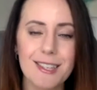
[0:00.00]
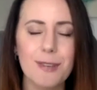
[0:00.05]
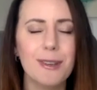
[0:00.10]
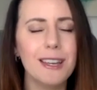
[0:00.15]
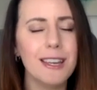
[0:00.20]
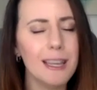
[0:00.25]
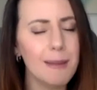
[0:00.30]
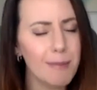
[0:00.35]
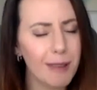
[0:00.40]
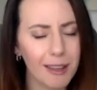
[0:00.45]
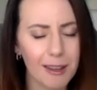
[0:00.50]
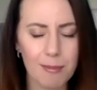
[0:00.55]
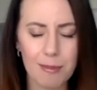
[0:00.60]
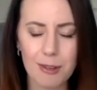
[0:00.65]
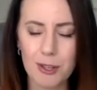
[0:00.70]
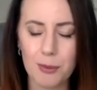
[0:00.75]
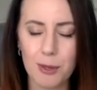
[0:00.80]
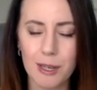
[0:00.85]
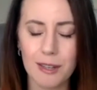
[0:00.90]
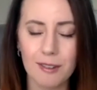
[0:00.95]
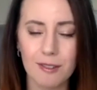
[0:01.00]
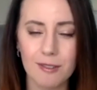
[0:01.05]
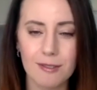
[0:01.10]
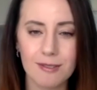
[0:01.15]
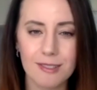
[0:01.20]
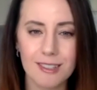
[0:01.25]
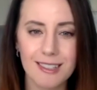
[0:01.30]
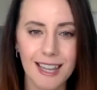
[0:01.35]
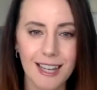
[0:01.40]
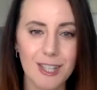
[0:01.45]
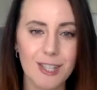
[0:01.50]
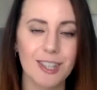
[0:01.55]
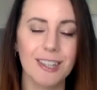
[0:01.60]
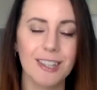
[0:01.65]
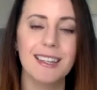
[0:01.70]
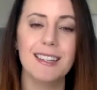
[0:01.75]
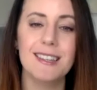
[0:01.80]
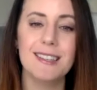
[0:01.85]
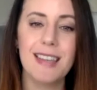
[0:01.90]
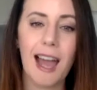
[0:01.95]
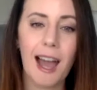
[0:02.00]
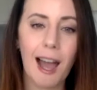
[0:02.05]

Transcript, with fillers: You can email in between sessions,